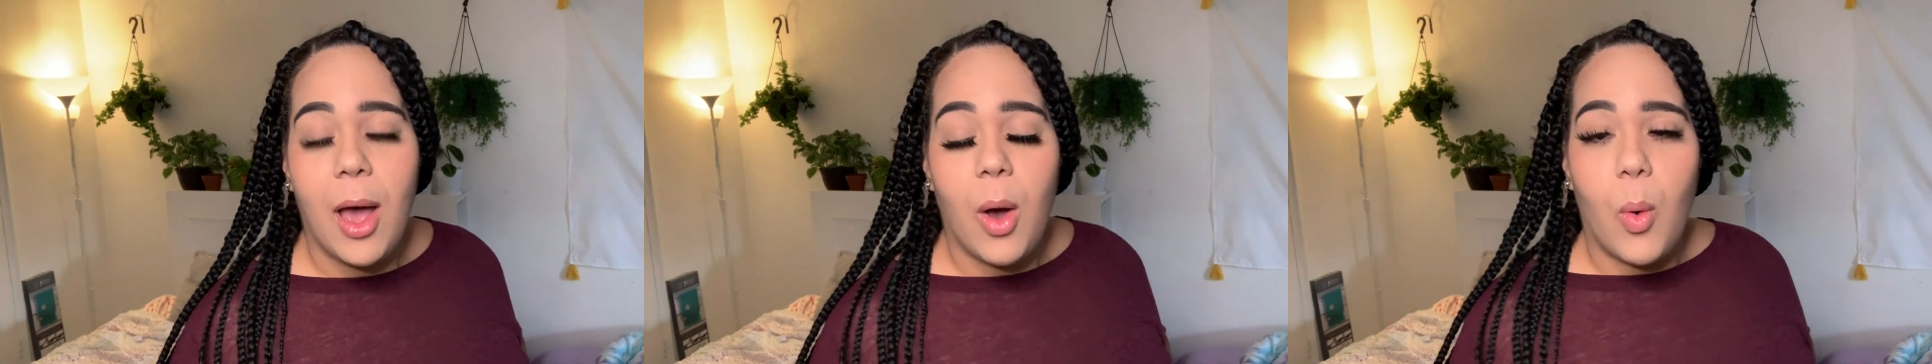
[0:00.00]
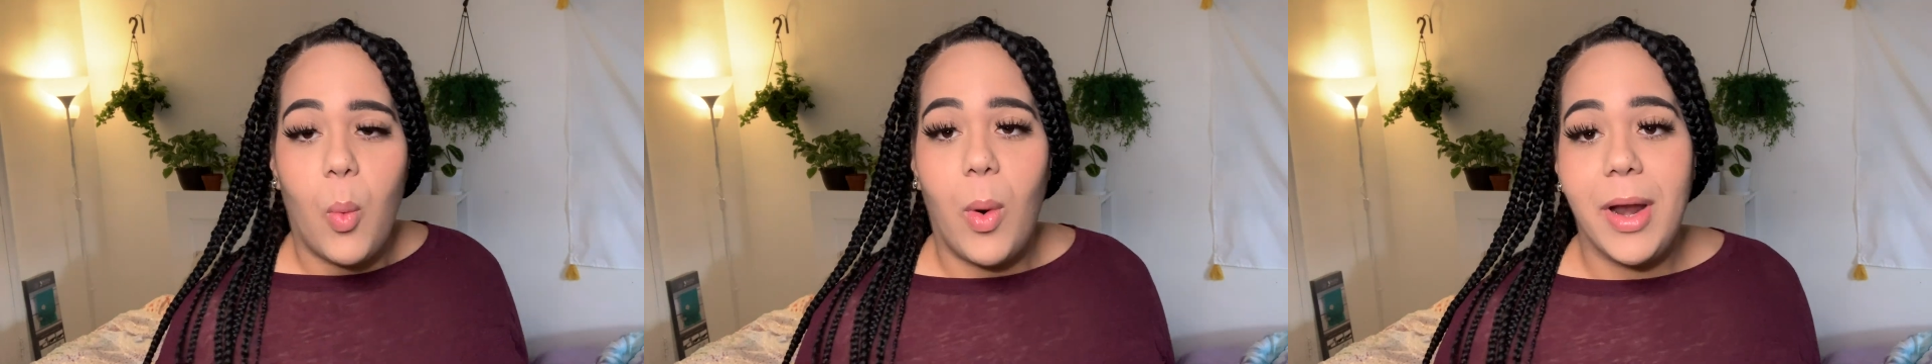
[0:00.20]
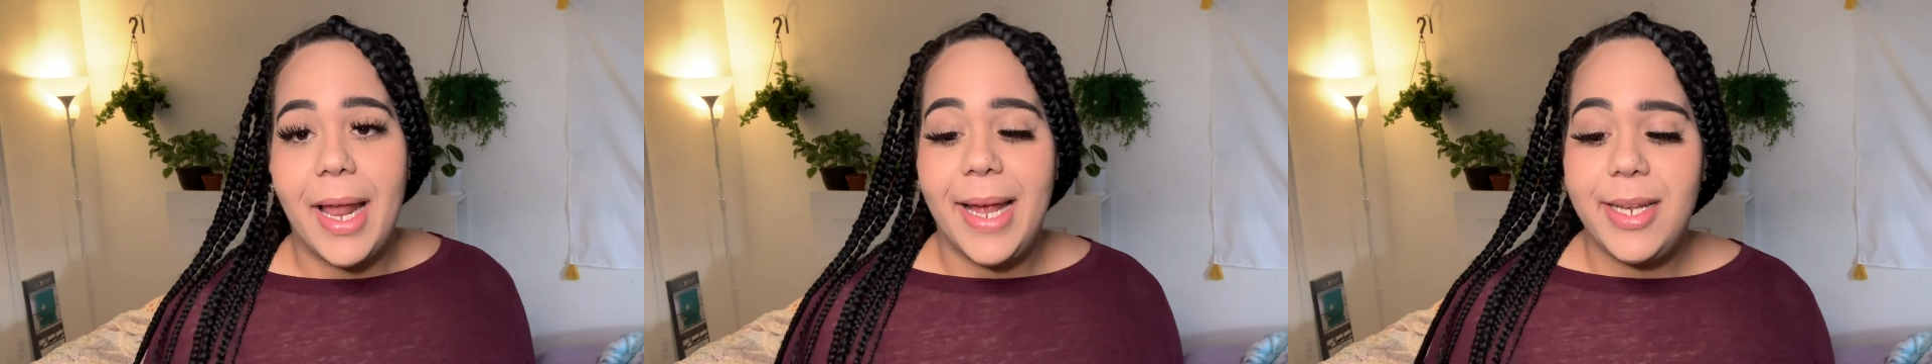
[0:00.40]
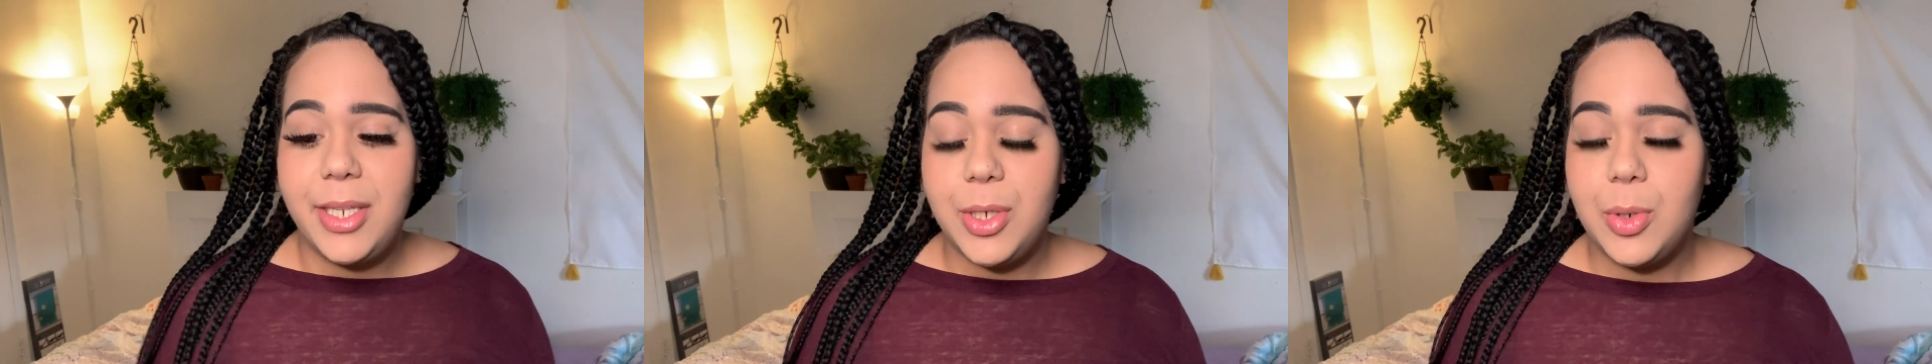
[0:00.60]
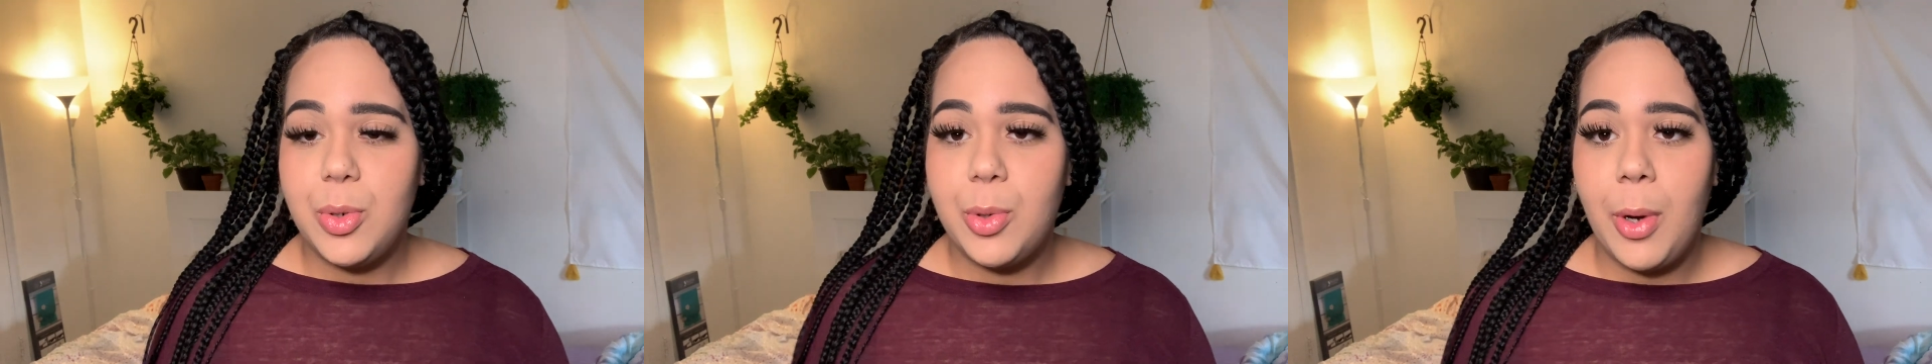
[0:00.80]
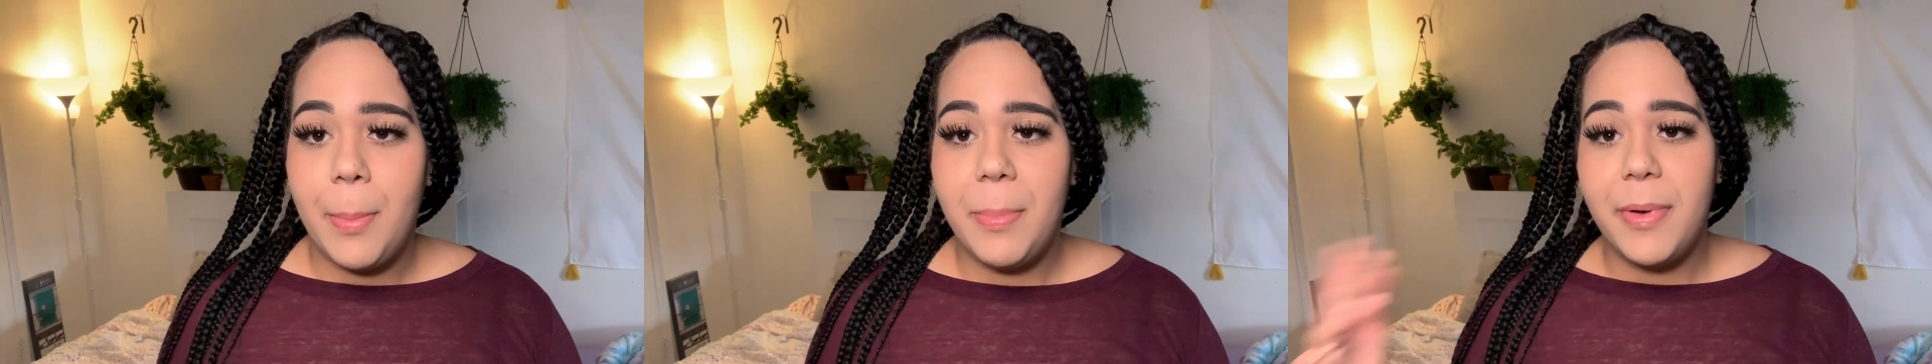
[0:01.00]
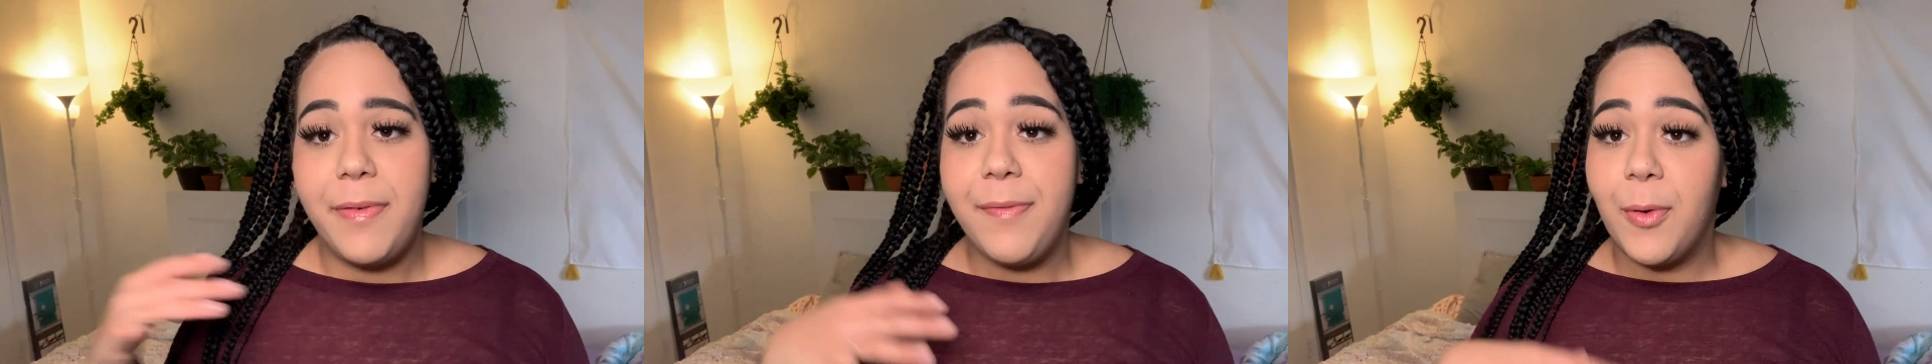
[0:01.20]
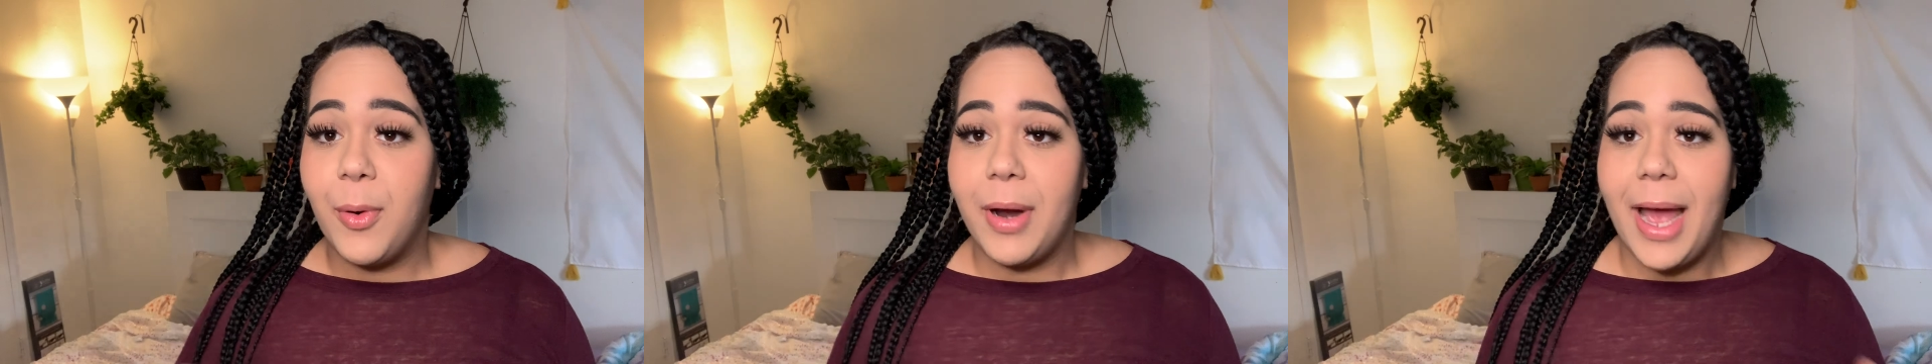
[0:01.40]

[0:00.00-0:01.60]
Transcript: what I do before